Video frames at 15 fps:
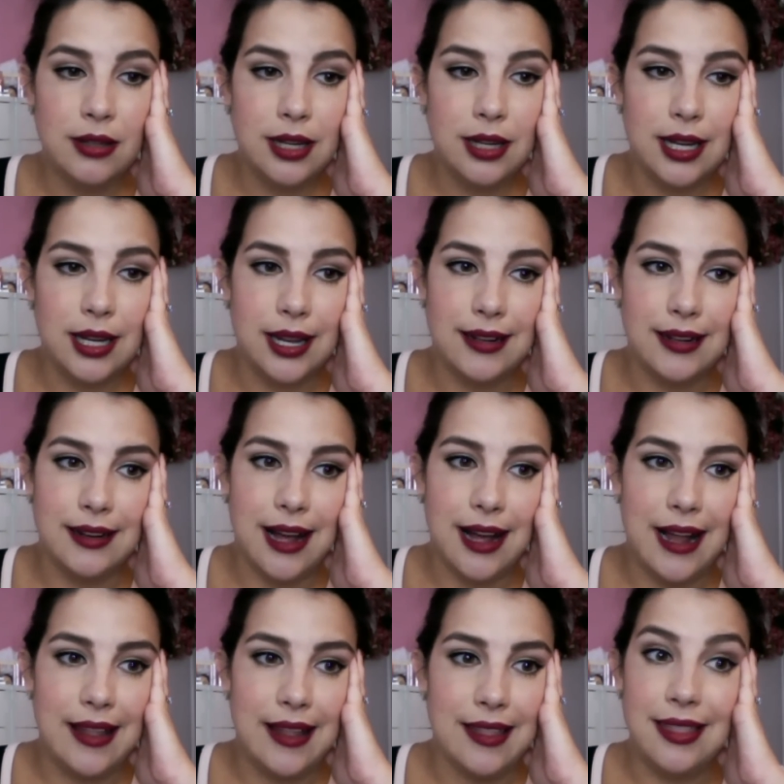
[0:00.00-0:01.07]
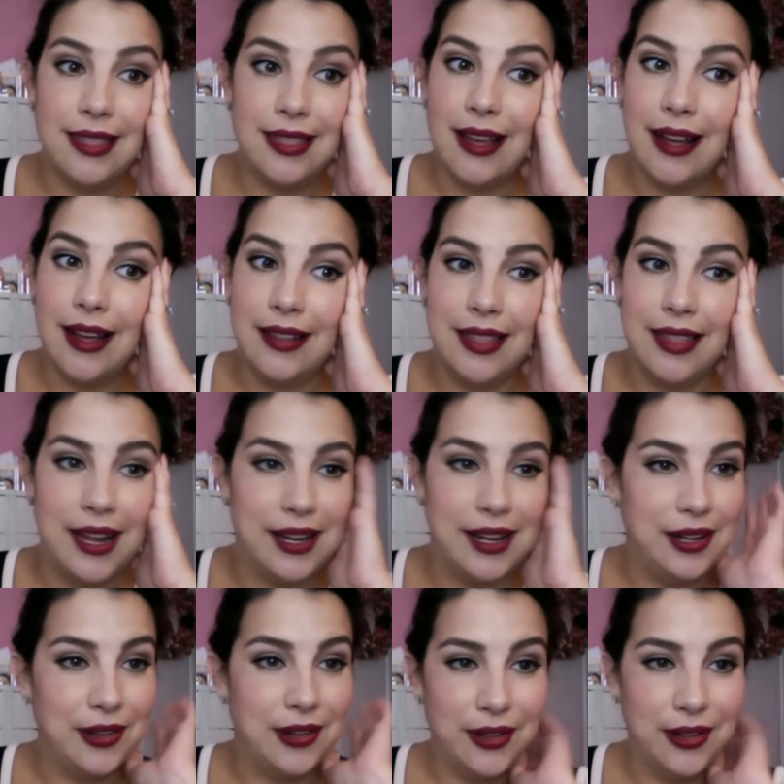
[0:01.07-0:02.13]
And I thank
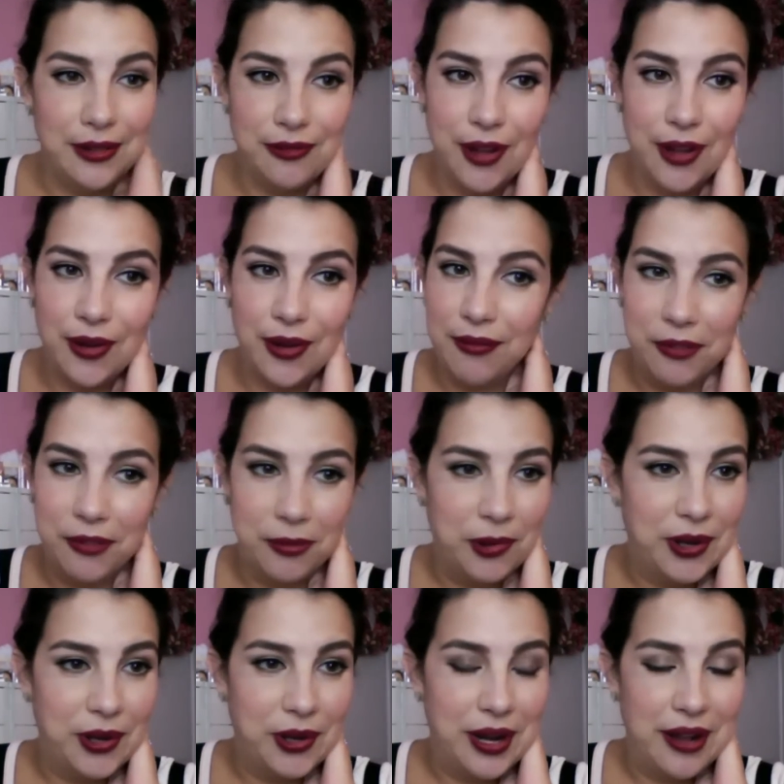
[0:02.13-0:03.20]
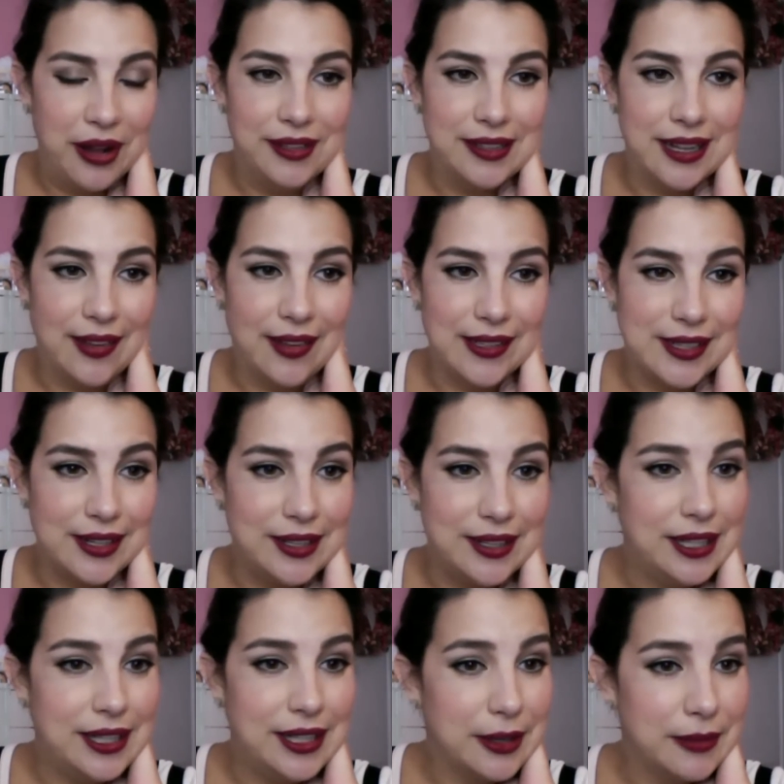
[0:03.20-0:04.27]
you that you felt comfortable enough to tell us on
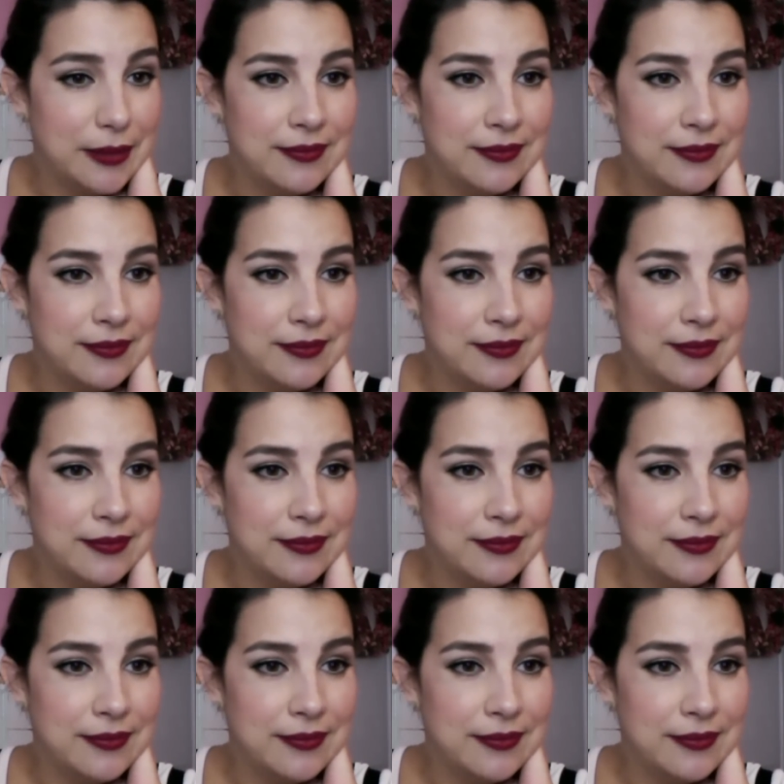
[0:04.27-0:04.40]
here.